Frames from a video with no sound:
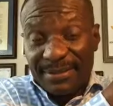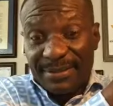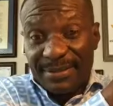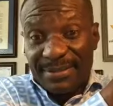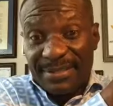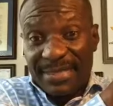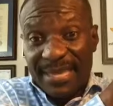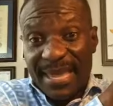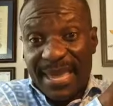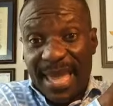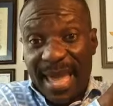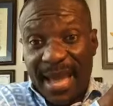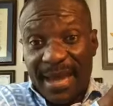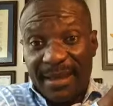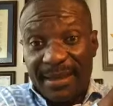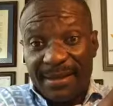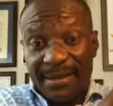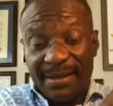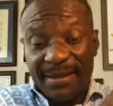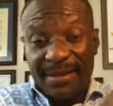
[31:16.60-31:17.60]
See ya.
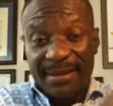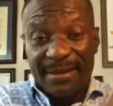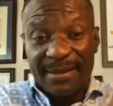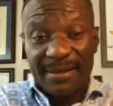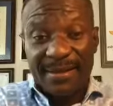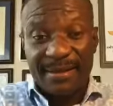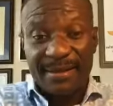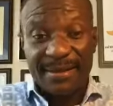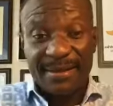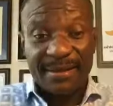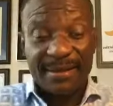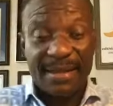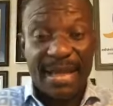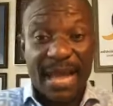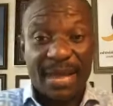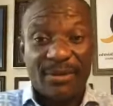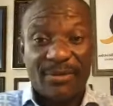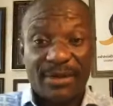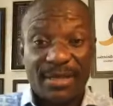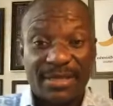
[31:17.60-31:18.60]

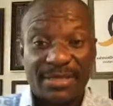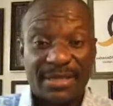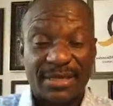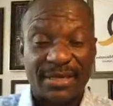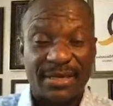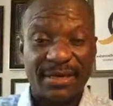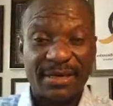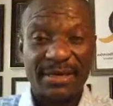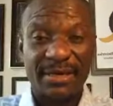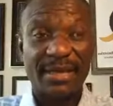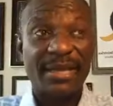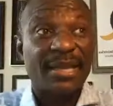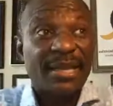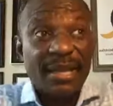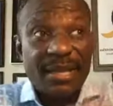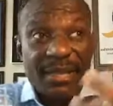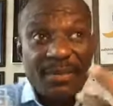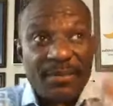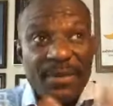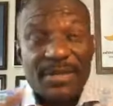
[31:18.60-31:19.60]
Are you listening?
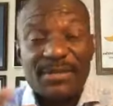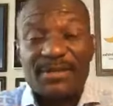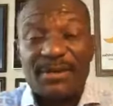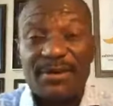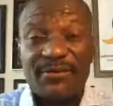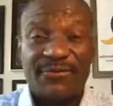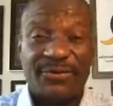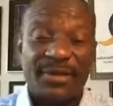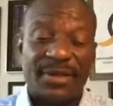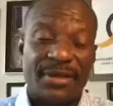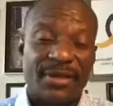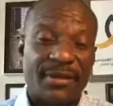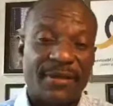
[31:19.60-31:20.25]
Killing me softly.